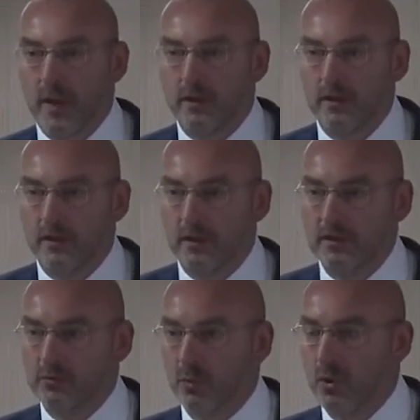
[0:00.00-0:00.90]
and
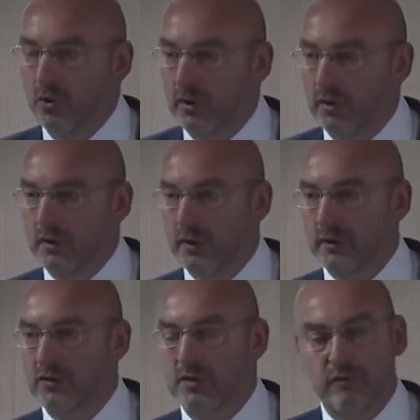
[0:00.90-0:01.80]
his work
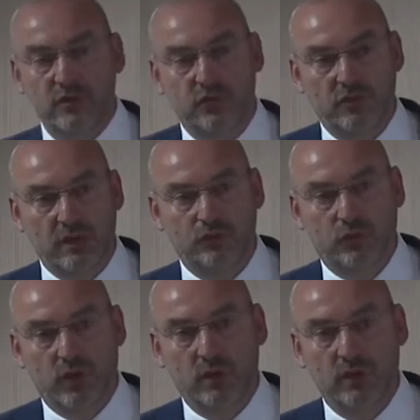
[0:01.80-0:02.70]
in the 17th
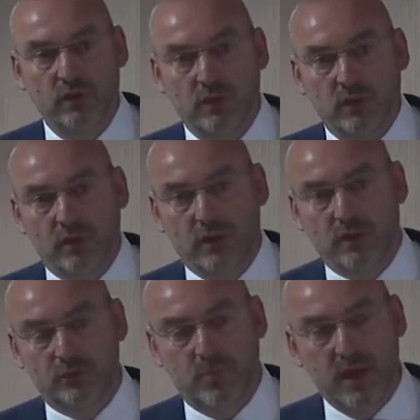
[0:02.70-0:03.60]
century
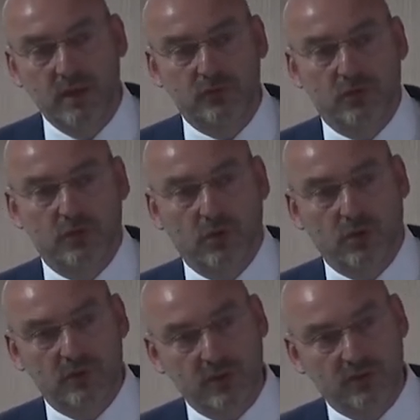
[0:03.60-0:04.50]
is based
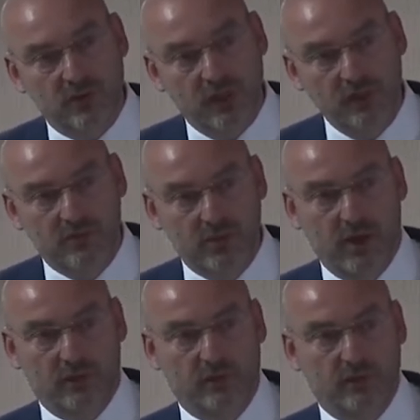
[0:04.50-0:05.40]
on this
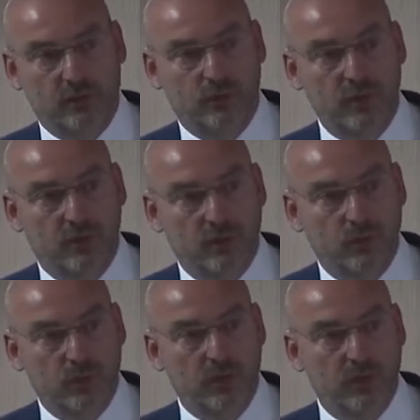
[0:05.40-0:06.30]
insight that
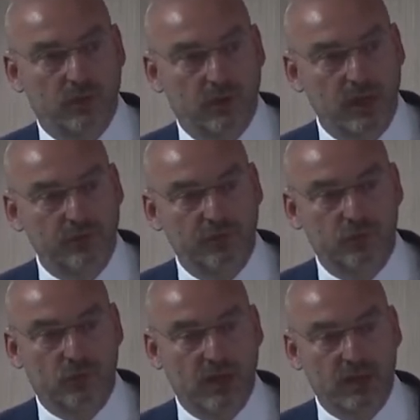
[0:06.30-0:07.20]
we live
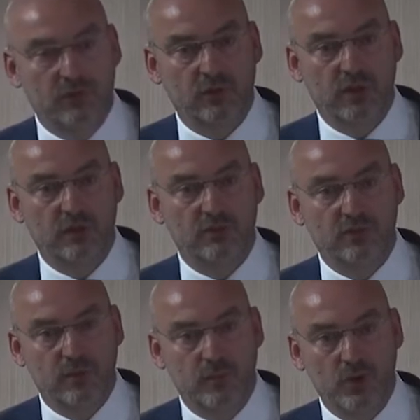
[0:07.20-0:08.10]
together in
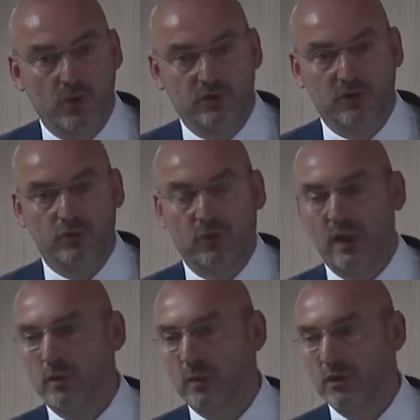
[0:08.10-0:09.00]
symbiosis
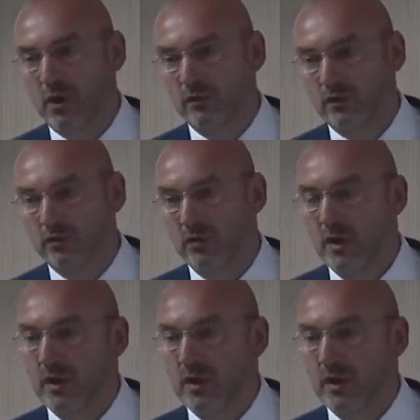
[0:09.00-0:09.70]
together with others.